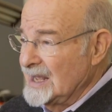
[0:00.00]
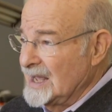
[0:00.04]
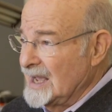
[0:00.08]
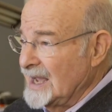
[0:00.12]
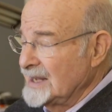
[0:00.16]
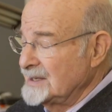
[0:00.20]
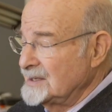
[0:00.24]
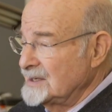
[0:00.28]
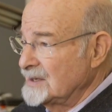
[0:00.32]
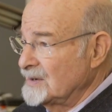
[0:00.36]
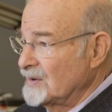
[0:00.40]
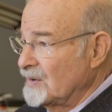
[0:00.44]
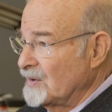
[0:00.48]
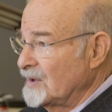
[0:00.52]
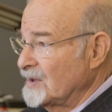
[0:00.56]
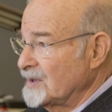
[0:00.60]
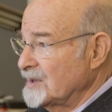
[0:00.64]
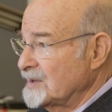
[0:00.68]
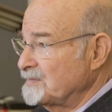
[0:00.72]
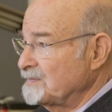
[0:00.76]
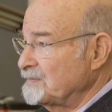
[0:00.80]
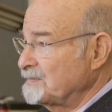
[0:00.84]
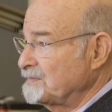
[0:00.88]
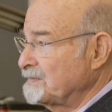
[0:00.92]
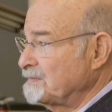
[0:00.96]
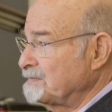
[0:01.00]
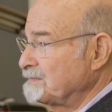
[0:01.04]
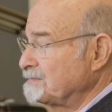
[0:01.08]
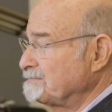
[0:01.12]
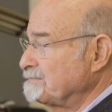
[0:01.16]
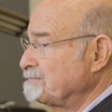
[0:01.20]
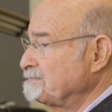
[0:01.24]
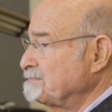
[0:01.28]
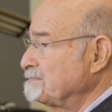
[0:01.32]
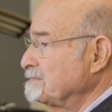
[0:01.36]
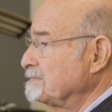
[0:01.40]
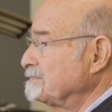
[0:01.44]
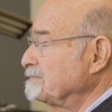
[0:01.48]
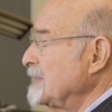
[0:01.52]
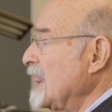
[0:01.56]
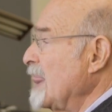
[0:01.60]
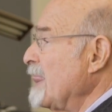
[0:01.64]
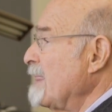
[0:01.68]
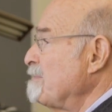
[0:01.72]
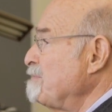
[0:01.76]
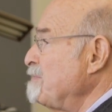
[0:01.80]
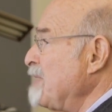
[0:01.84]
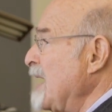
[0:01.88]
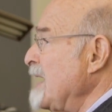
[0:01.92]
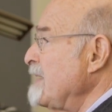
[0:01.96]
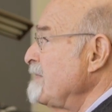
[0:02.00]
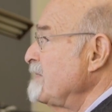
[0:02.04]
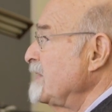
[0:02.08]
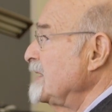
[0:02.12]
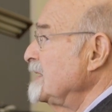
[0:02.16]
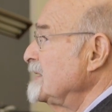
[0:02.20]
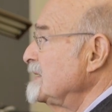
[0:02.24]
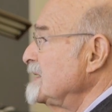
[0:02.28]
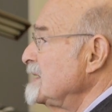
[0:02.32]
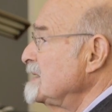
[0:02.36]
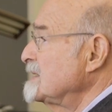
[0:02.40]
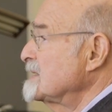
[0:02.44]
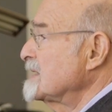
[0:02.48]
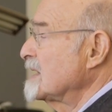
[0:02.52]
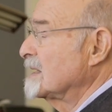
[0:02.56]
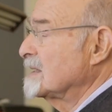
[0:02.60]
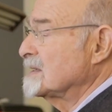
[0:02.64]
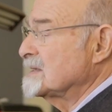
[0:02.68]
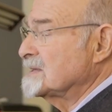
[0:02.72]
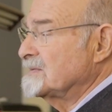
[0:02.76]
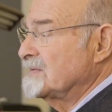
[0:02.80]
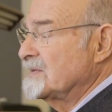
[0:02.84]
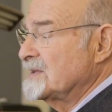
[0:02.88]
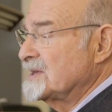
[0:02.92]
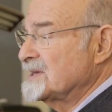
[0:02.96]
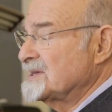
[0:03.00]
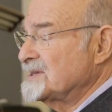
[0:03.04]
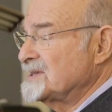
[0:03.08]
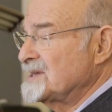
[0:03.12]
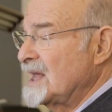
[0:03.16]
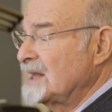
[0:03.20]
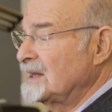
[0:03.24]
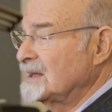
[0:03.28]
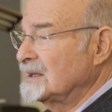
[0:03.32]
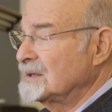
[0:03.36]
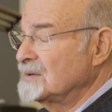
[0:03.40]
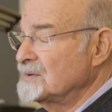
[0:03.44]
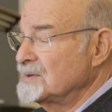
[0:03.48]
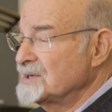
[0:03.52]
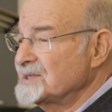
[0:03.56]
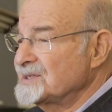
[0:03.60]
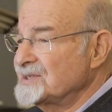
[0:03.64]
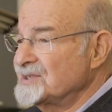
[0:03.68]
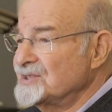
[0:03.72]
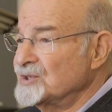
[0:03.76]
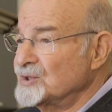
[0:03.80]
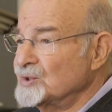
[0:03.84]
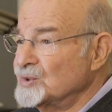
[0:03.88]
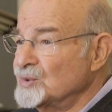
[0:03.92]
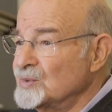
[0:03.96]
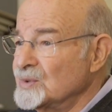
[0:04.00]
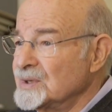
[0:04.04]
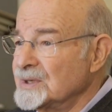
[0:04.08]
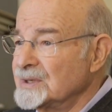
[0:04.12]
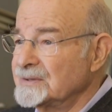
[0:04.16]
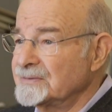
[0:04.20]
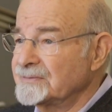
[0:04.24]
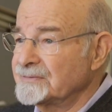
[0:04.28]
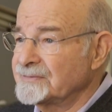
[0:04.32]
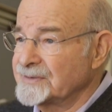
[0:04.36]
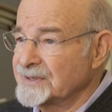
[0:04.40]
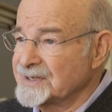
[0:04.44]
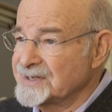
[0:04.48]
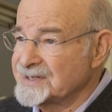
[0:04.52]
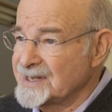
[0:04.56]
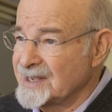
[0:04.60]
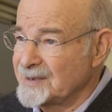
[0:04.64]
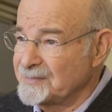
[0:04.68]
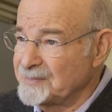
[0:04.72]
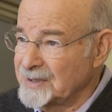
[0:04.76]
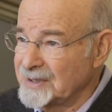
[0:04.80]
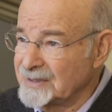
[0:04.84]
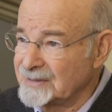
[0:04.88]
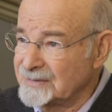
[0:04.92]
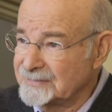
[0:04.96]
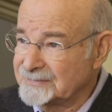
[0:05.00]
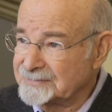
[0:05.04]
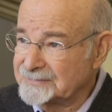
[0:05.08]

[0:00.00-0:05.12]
I did all the paving details for the St. Louis Zoo, for example.